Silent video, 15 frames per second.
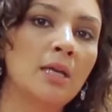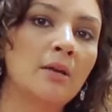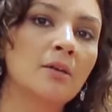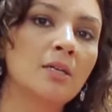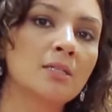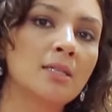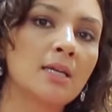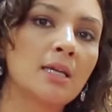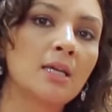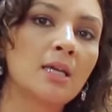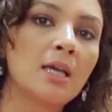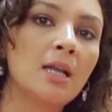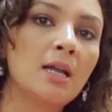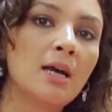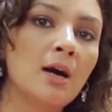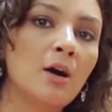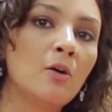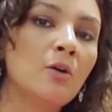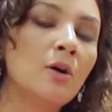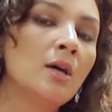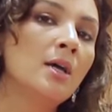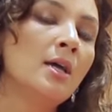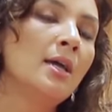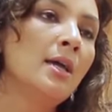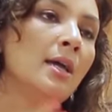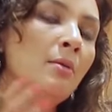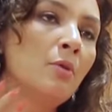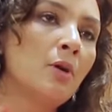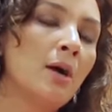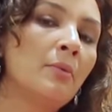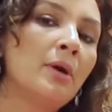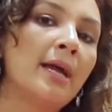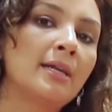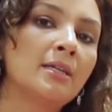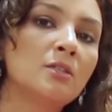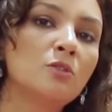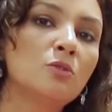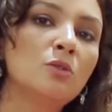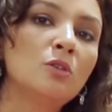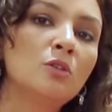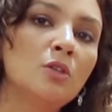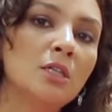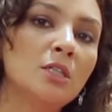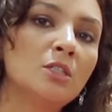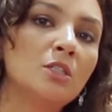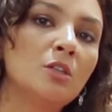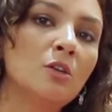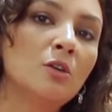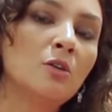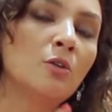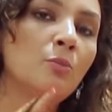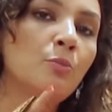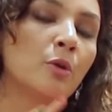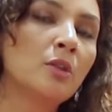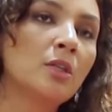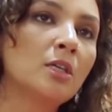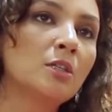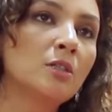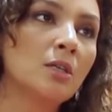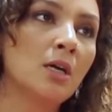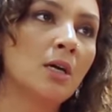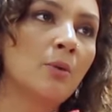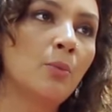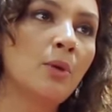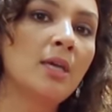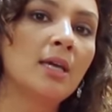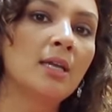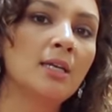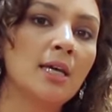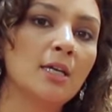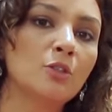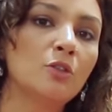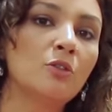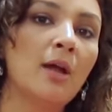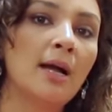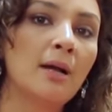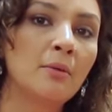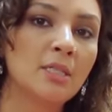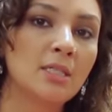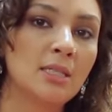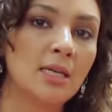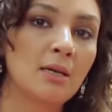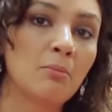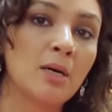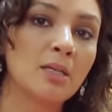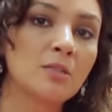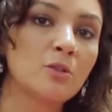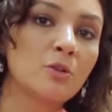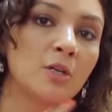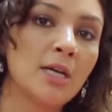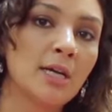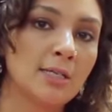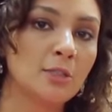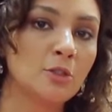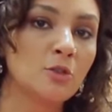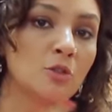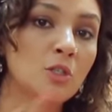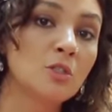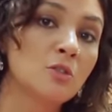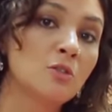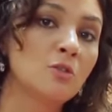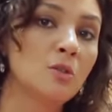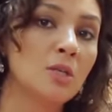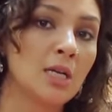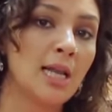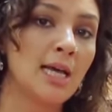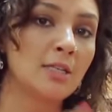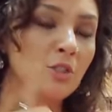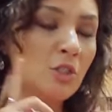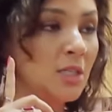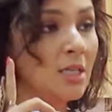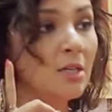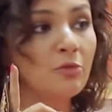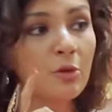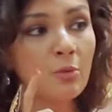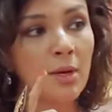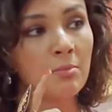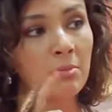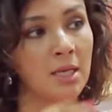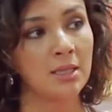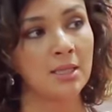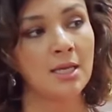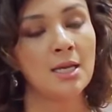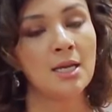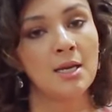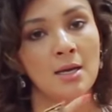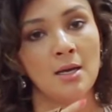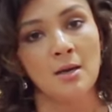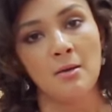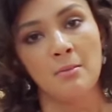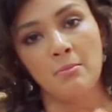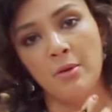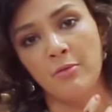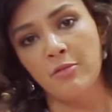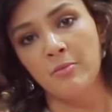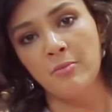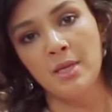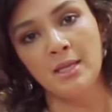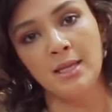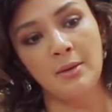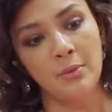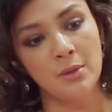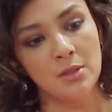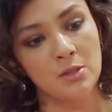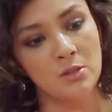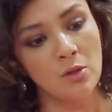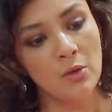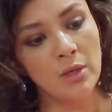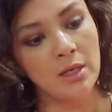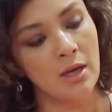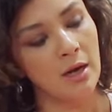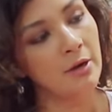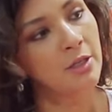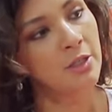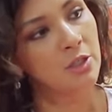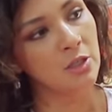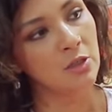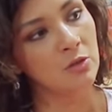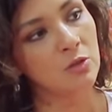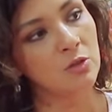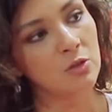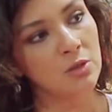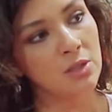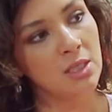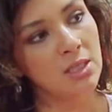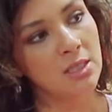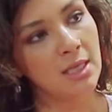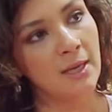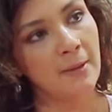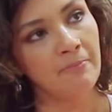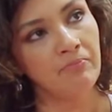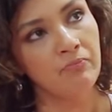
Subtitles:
areas like Khilgaon. Ebong amar ekta student o eschilo, o prottek weekend e ashto Rangamati theke bus thore ashto just to do the class. She did it for 1 month, but for me that was so encouraging, you know, to see je